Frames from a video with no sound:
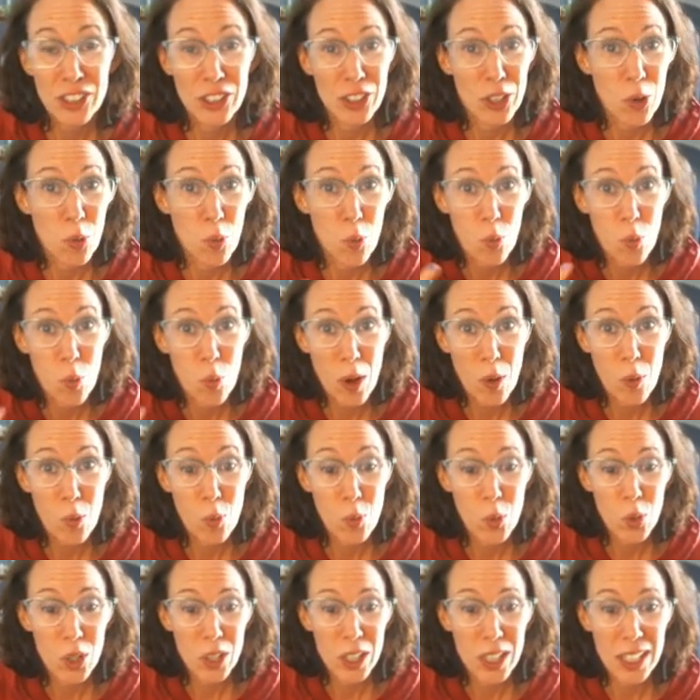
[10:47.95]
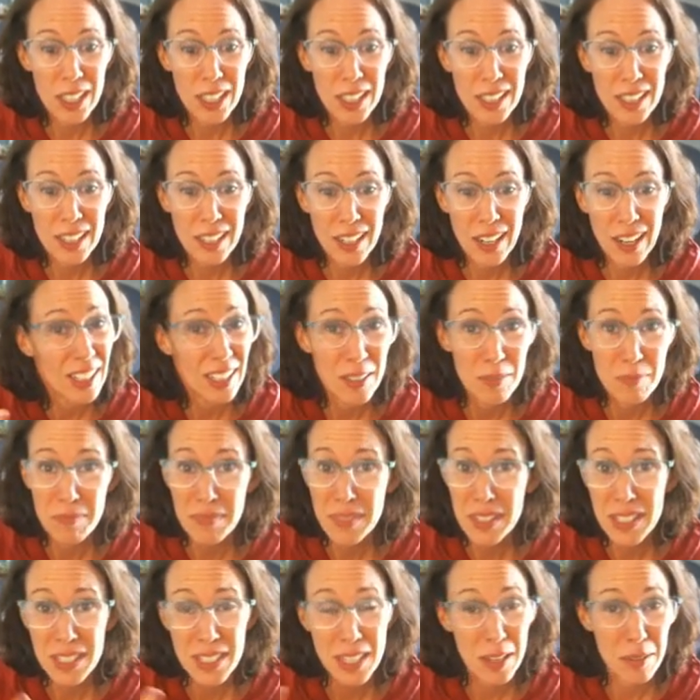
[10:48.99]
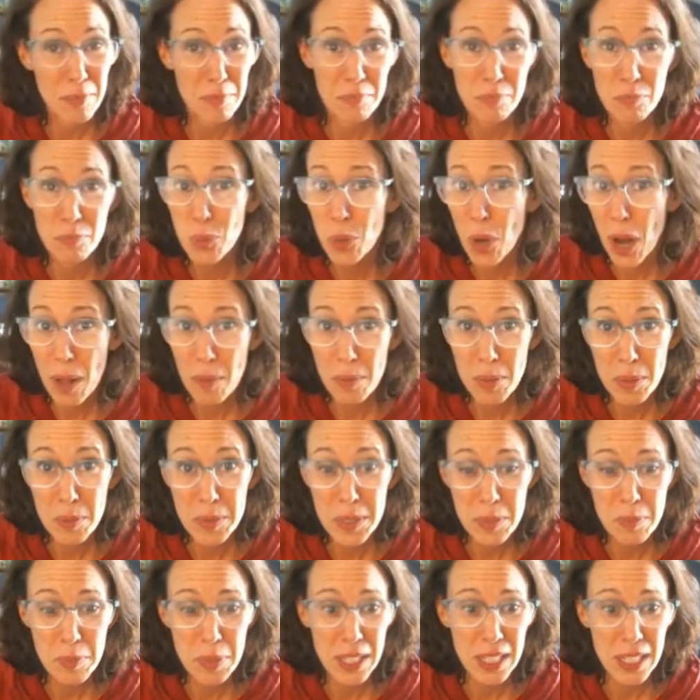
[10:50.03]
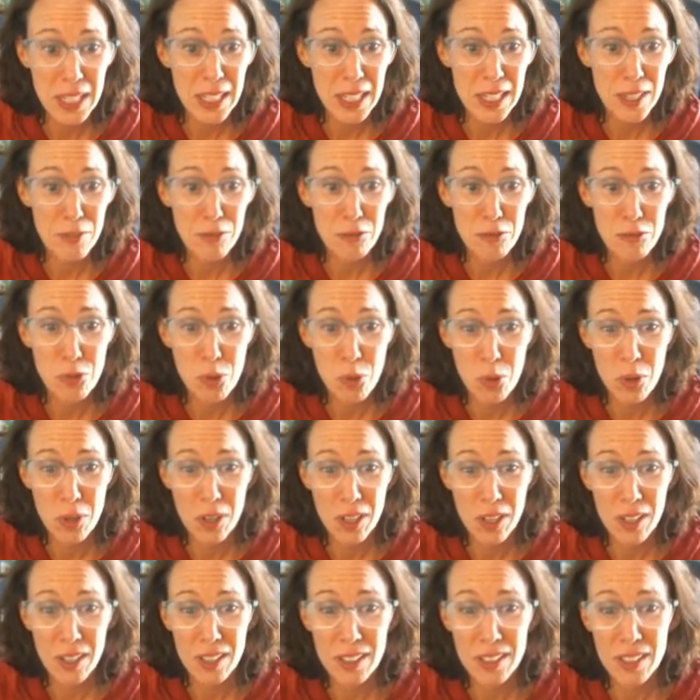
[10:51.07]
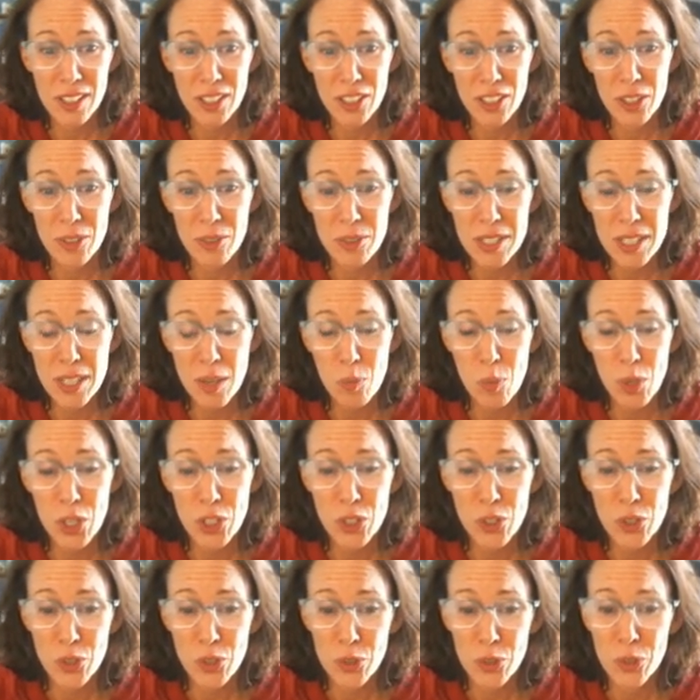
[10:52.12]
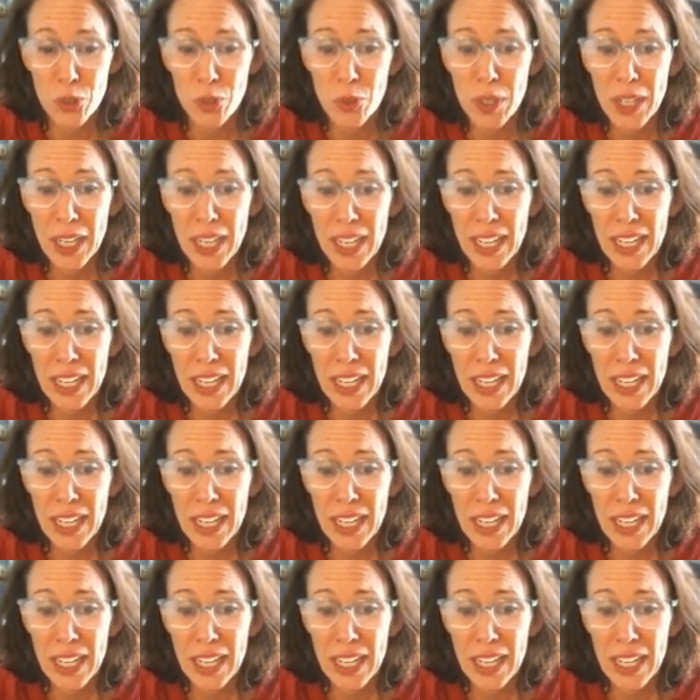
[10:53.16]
What would some problems be for, someone who